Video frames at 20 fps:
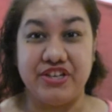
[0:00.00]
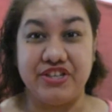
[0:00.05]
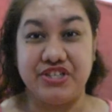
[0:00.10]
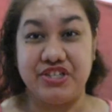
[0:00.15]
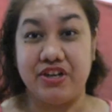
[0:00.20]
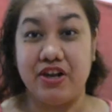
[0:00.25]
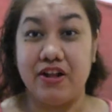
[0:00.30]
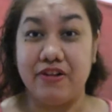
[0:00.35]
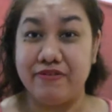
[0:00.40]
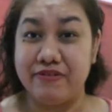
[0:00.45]
She
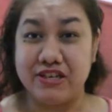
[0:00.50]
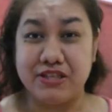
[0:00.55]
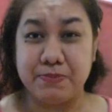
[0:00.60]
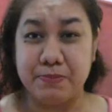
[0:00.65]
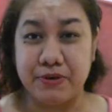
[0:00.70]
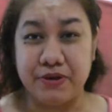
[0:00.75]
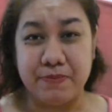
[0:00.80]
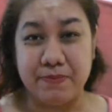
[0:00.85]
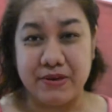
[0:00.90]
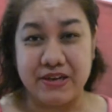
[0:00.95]
always
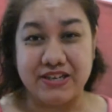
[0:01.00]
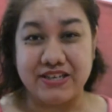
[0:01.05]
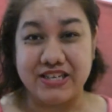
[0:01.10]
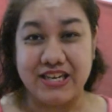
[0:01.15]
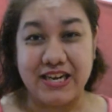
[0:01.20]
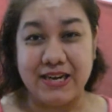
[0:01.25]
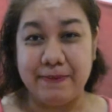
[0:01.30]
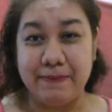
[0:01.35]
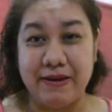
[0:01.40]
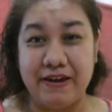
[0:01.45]
put me in
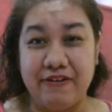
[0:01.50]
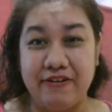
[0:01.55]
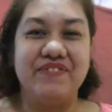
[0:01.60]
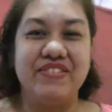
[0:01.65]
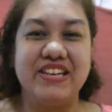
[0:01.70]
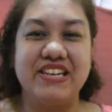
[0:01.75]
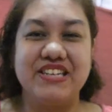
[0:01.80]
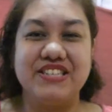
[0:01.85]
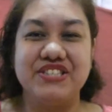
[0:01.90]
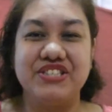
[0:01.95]
timeout
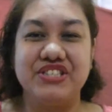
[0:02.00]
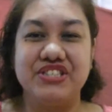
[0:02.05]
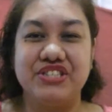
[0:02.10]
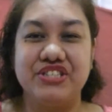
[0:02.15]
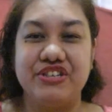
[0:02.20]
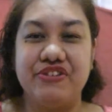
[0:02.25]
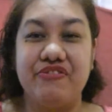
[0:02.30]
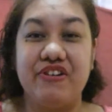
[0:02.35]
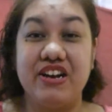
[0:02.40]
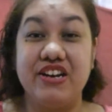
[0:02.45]
because
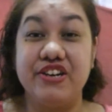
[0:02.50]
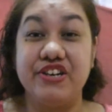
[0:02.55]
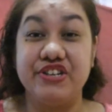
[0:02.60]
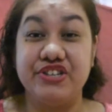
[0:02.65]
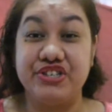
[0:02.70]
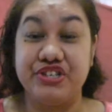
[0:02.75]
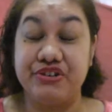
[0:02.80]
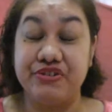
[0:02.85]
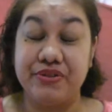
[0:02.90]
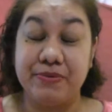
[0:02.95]
she wanted to
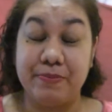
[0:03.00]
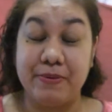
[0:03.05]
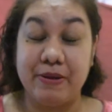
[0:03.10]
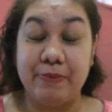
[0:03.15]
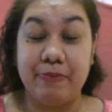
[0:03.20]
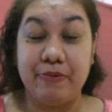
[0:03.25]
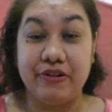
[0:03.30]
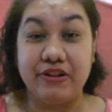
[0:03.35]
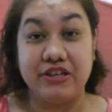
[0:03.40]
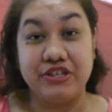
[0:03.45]
show the
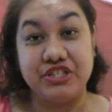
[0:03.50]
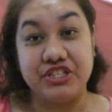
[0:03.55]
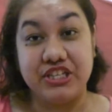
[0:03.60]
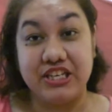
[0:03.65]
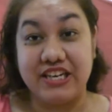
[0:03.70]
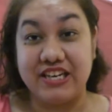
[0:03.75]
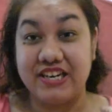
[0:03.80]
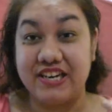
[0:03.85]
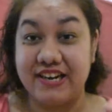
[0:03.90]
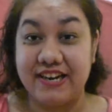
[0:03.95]
people that she
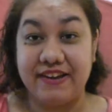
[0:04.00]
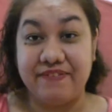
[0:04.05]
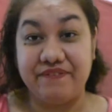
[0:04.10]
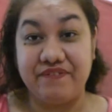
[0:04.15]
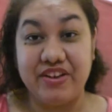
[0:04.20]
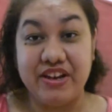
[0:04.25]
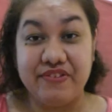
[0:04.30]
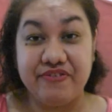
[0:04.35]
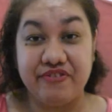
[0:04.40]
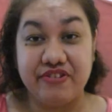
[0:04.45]
didn't have
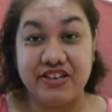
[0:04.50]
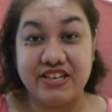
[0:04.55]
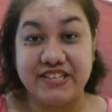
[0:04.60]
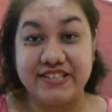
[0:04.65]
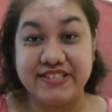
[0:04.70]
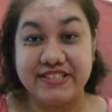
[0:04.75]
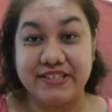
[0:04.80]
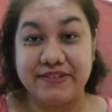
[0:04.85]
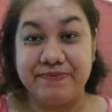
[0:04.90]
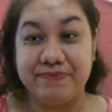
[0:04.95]

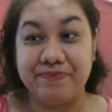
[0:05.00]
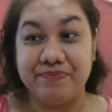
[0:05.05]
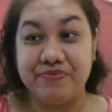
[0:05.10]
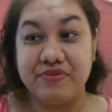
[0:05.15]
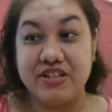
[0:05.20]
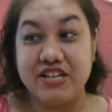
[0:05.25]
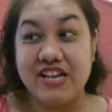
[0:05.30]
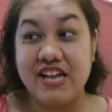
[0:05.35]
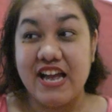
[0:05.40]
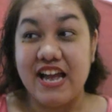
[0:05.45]
favoritism.
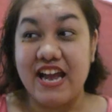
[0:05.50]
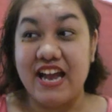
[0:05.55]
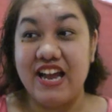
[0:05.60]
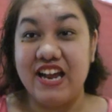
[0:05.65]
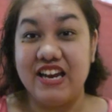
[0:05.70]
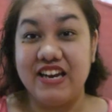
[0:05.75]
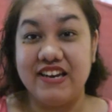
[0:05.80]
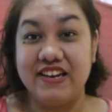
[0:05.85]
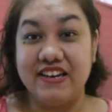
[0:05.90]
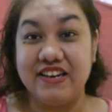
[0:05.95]

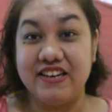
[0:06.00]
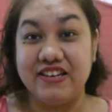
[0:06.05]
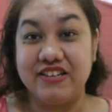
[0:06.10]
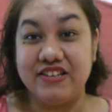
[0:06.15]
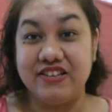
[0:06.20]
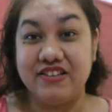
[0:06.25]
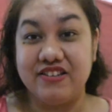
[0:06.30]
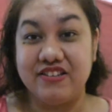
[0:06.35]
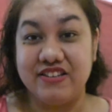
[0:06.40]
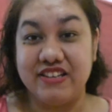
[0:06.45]

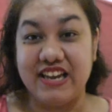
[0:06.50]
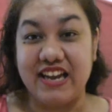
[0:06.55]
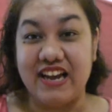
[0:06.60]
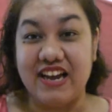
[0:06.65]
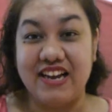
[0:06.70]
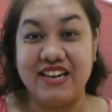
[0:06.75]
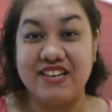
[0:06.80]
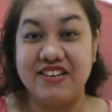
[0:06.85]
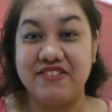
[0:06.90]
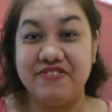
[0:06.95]
And yeah,
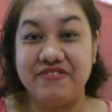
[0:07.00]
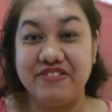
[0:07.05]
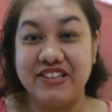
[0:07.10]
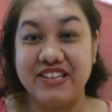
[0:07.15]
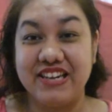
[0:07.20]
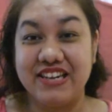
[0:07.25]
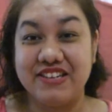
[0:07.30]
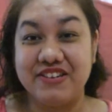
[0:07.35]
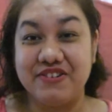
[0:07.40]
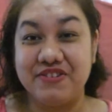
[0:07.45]
I didn't really
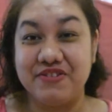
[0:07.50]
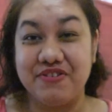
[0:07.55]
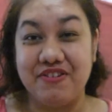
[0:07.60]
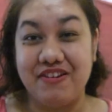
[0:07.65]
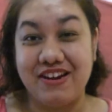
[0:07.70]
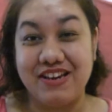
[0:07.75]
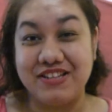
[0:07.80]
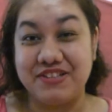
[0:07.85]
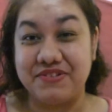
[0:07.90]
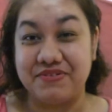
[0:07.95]
get good
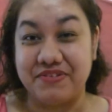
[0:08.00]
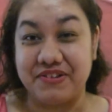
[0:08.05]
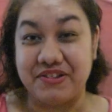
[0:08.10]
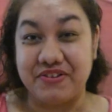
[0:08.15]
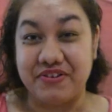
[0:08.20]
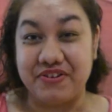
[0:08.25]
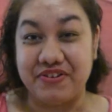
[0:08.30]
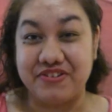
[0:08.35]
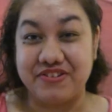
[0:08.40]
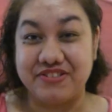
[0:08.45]
grades with
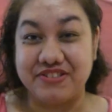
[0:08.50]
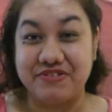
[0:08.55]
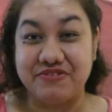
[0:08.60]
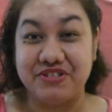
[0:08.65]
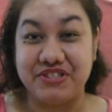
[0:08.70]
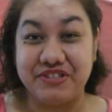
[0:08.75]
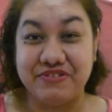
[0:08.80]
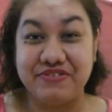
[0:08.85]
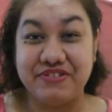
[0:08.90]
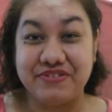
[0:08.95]
her, so
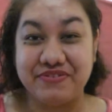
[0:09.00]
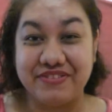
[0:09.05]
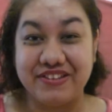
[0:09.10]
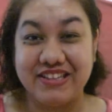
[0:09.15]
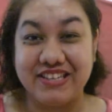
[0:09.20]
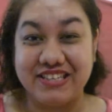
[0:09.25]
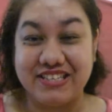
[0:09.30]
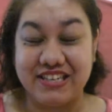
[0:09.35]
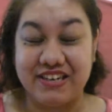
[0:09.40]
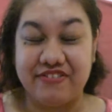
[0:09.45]
she was
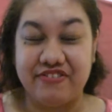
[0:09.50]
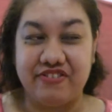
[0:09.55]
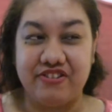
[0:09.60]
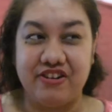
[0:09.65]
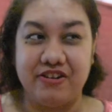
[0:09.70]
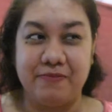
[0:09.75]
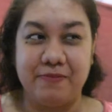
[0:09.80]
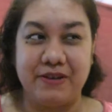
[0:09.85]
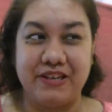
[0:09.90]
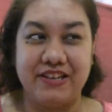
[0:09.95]
really tough
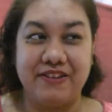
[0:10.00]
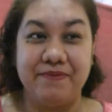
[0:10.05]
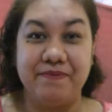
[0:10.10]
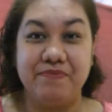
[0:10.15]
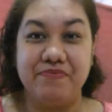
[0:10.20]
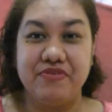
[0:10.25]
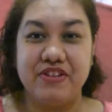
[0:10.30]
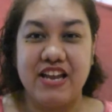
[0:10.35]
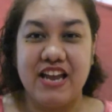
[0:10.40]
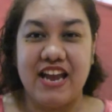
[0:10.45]
on me.
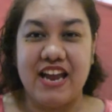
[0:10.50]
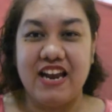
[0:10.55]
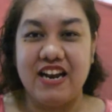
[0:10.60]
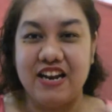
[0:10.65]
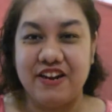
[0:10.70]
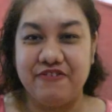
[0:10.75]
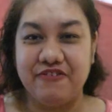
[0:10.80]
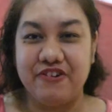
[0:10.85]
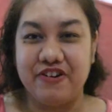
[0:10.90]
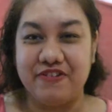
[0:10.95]
And I
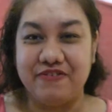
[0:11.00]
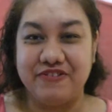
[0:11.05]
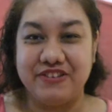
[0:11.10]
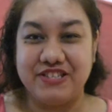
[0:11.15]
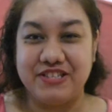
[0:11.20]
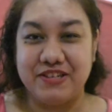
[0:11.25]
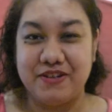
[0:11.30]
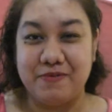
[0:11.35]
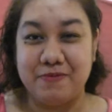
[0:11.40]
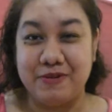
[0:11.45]
would always
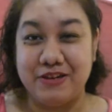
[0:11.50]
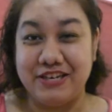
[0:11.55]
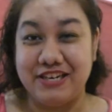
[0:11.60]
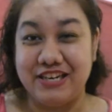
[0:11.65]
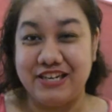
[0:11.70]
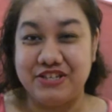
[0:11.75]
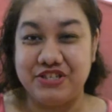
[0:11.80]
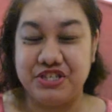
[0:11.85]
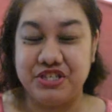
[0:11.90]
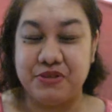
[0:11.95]
tell my
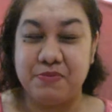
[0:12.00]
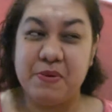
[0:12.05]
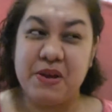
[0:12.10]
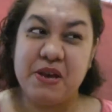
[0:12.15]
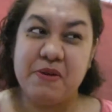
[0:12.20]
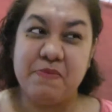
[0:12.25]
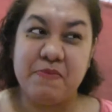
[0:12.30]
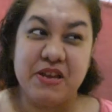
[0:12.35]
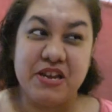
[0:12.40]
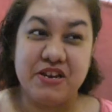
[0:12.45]
dad, she's
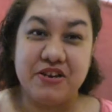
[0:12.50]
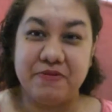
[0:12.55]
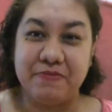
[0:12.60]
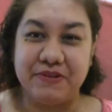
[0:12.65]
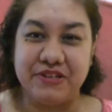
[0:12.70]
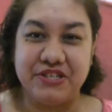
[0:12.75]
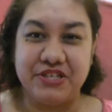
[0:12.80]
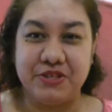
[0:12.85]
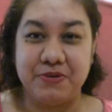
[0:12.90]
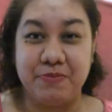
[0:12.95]
being mean to me,
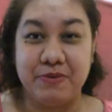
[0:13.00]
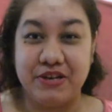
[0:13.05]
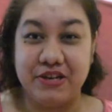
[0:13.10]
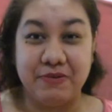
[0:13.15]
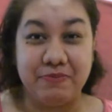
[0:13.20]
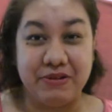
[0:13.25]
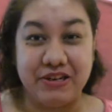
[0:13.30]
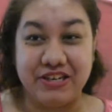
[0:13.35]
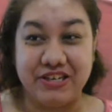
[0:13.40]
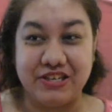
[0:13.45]
she's being
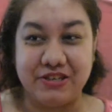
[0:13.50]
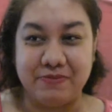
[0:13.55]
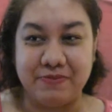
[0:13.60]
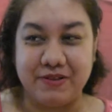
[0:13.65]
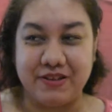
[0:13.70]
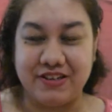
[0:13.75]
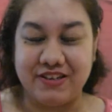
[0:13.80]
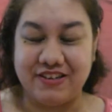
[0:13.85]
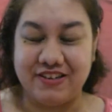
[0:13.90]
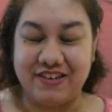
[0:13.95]
mean to
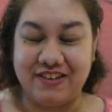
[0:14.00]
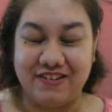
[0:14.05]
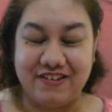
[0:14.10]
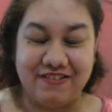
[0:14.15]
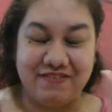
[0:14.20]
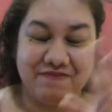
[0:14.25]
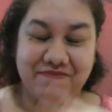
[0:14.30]
me, and yeah.